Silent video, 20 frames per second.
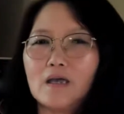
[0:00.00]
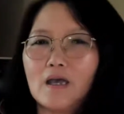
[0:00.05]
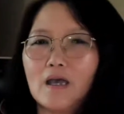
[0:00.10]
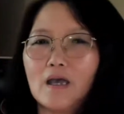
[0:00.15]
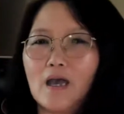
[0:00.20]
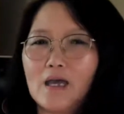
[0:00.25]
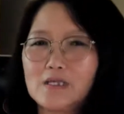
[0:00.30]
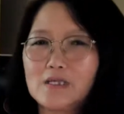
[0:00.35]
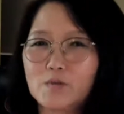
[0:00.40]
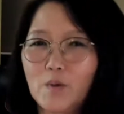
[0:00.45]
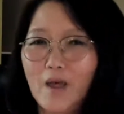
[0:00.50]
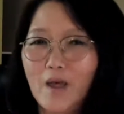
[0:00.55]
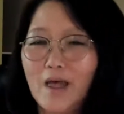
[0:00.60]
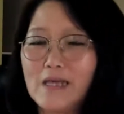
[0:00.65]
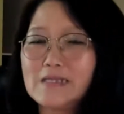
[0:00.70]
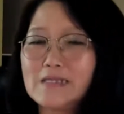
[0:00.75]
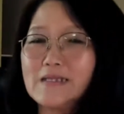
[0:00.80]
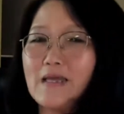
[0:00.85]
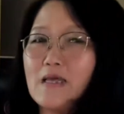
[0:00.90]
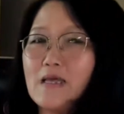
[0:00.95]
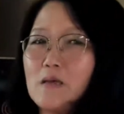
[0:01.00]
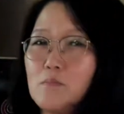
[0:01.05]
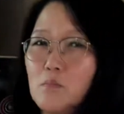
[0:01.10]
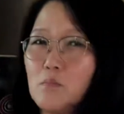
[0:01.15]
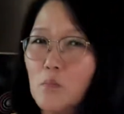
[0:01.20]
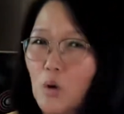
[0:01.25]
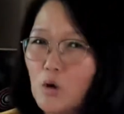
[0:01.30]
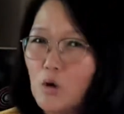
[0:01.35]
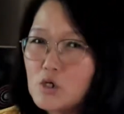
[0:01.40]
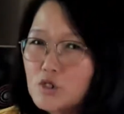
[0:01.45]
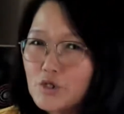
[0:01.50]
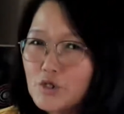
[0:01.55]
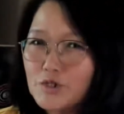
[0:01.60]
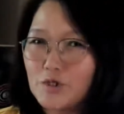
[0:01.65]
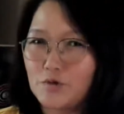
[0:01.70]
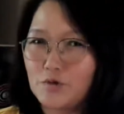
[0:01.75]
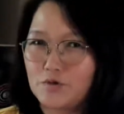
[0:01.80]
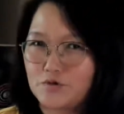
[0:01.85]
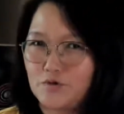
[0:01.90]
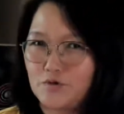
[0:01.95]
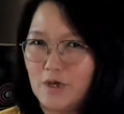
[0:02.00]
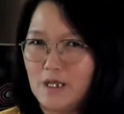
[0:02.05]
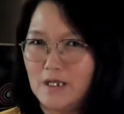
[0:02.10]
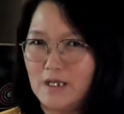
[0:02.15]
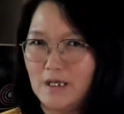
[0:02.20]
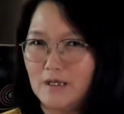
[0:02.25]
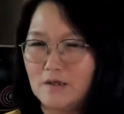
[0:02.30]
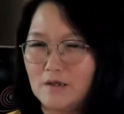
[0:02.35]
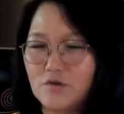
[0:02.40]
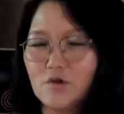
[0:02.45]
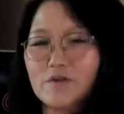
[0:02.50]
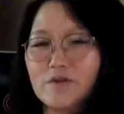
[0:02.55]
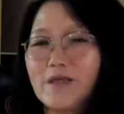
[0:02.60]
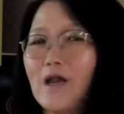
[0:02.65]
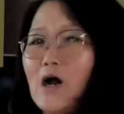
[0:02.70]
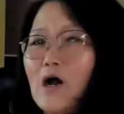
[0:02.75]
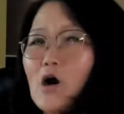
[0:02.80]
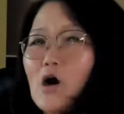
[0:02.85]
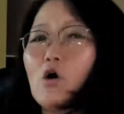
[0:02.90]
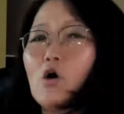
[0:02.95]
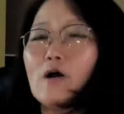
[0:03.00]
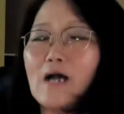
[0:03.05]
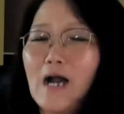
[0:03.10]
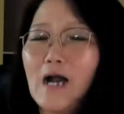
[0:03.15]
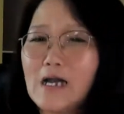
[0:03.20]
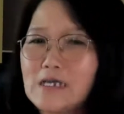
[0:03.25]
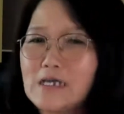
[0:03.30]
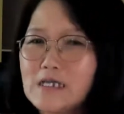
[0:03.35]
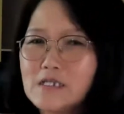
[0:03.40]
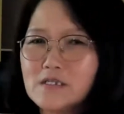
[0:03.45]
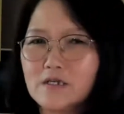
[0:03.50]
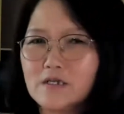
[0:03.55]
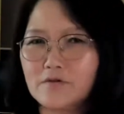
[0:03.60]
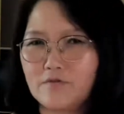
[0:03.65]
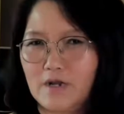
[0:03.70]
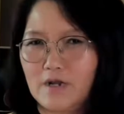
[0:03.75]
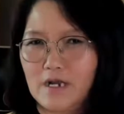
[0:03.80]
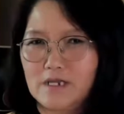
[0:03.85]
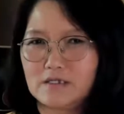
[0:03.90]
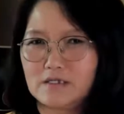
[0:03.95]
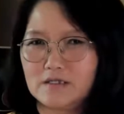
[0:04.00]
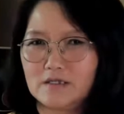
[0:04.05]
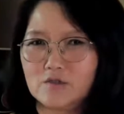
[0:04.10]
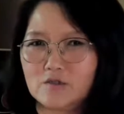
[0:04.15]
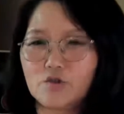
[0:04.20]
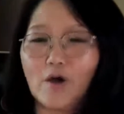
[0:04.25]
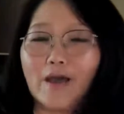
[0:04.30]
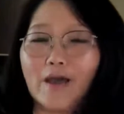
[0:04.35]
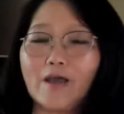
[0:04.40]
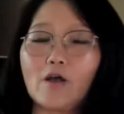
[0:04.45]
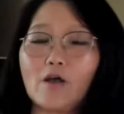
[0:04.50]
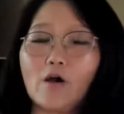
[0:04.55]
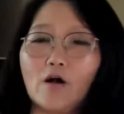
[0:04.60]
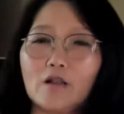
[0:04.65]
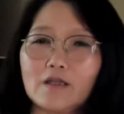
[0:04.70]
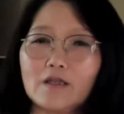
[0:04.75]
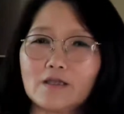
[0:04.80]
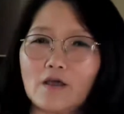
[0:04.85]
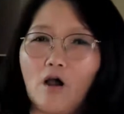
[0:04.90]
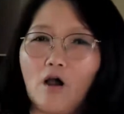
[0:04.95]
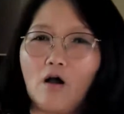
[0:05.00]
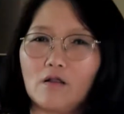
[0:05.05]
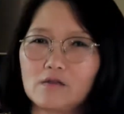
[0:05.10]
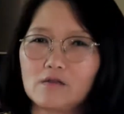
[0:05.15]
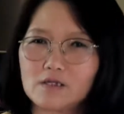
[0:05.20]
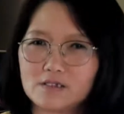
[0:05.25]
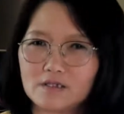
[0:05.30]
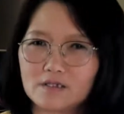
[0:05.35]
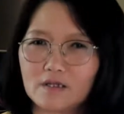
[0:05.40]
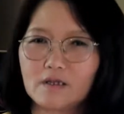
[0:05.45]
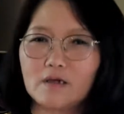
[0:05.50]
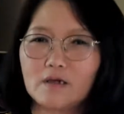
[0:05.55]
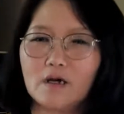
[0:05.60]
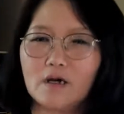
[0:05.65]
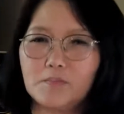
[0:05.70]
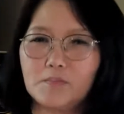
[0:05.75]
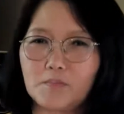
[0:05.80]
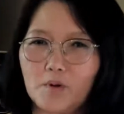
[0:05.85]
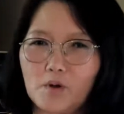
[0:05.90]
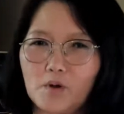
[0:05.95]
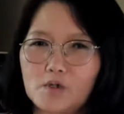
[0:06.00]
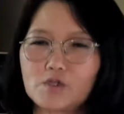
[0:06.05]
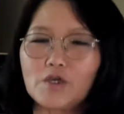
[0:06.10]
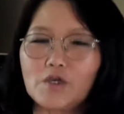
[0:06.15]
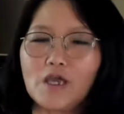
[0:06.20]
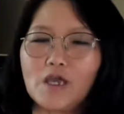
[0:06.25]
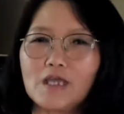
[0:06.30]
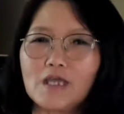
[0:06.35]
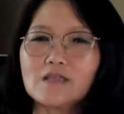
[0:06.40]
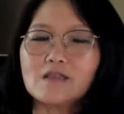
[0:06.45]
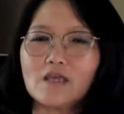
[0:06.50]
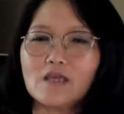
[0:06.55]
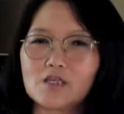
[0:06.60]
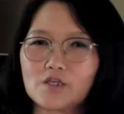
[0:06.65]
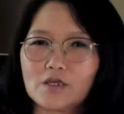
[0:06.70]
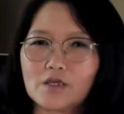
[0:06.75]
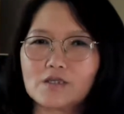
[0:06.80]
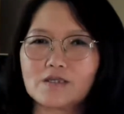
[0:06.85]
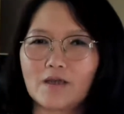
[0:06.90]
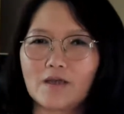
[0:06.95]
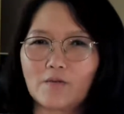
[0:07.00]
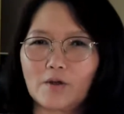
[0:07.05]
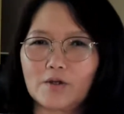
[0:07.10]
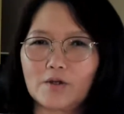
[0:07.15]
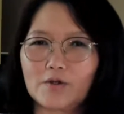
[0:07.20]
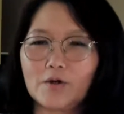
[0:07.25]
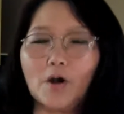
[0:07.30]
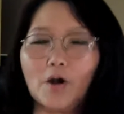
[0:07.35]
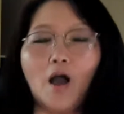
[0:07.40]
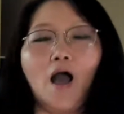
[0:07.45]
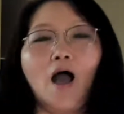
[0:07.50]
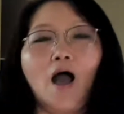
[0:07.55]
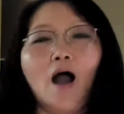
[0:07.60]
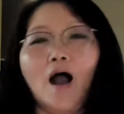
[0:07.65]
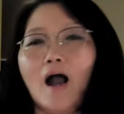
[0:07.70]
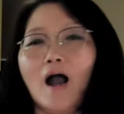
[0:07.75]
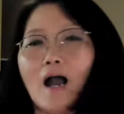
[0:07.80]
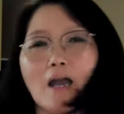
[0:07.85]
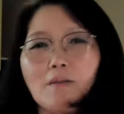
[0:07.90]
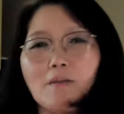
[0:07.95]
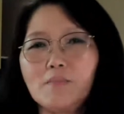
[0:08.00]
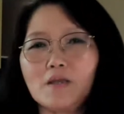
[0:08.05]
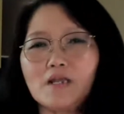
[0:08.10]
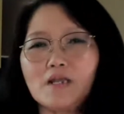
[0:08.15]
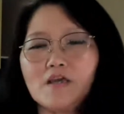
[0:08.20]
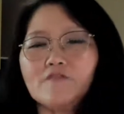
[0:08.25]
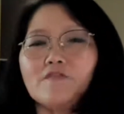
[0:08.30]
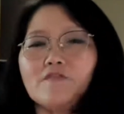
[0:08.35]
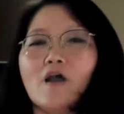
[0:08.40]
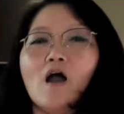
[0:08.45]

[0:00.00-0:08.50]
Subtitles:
as well as the emotional training. So they all interrelated. So I call it holistic approach in teaching Taekwondo. I believe